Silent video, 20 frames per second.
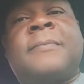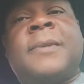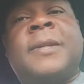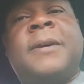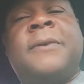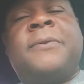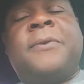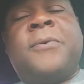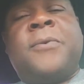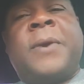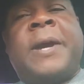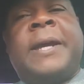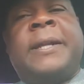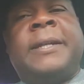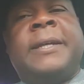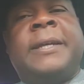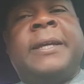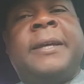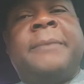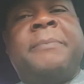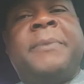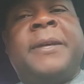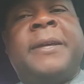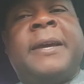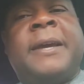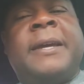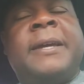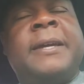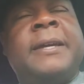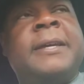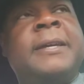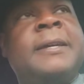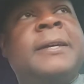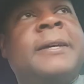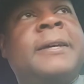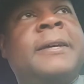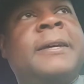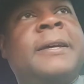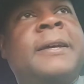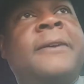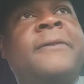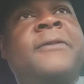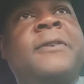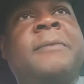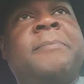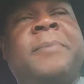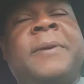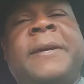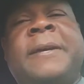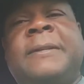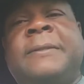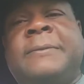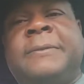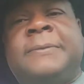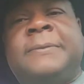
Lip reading: of the reigning NBA MVP,